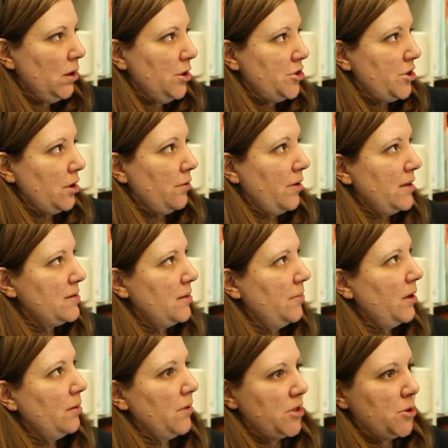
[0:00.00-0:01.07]
generate
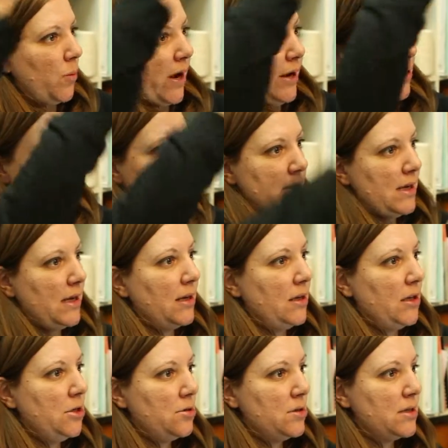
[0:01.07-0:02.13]
something much wider and take an
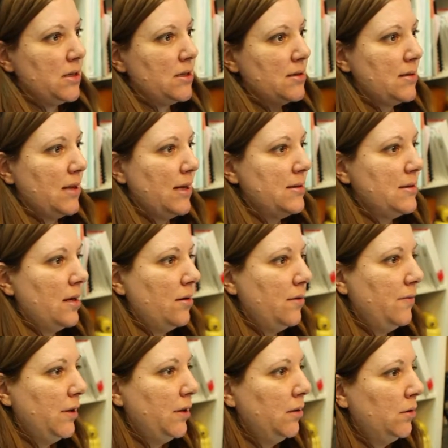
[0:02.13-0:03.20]
interesting slice out
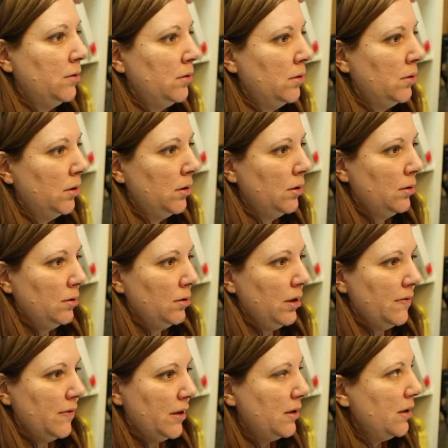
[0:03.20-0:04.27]
of it
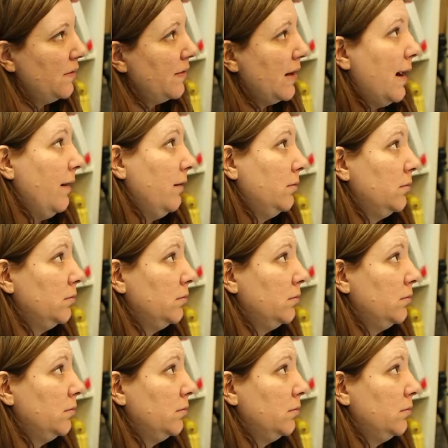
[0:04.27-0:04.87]
and then knit that.